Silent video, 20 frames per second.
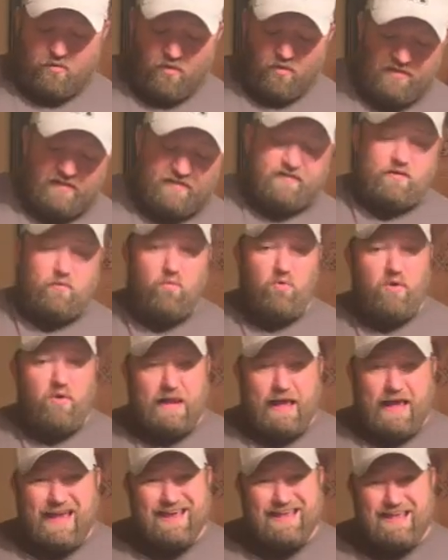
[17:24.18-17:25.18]
to run this at
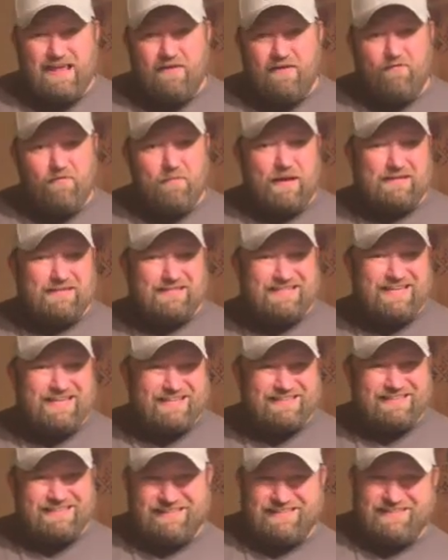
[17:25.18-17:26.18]
180 for about
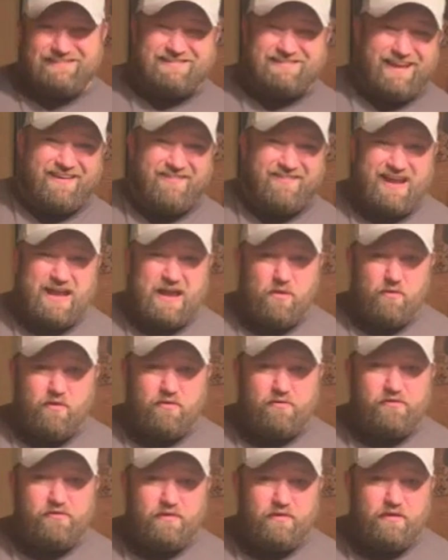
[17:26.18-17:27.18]
6 to 7
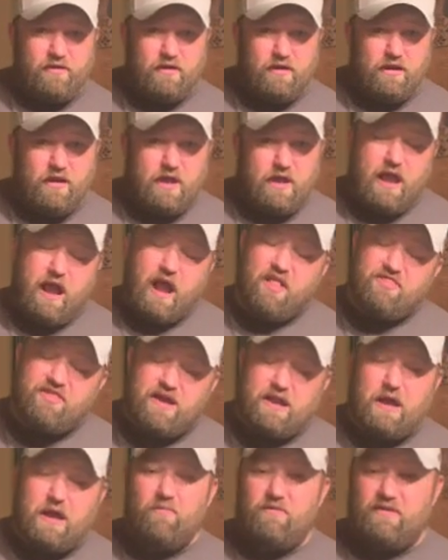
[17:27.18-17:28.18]
hours, and
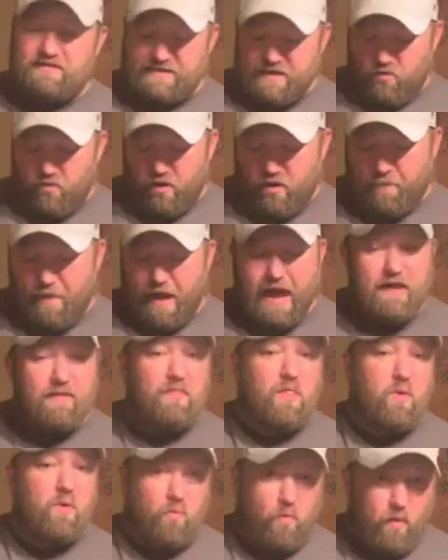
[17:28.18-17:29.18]
then I'm going to see where I'm
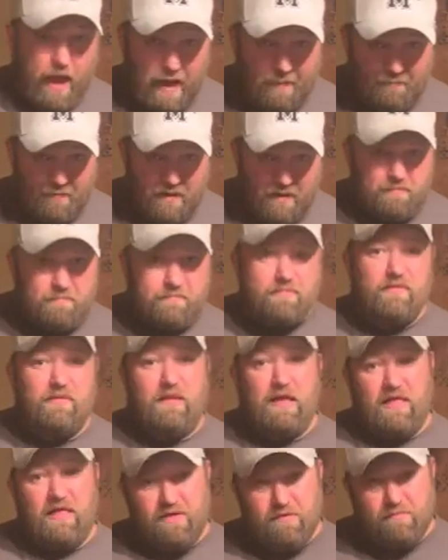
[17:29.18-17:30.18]
at, wrap it,
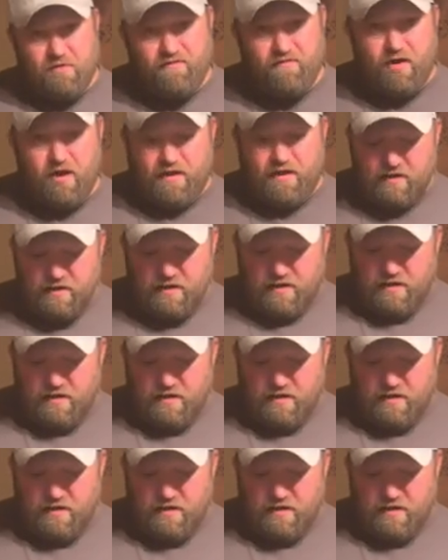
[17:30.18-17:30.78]
and then move on.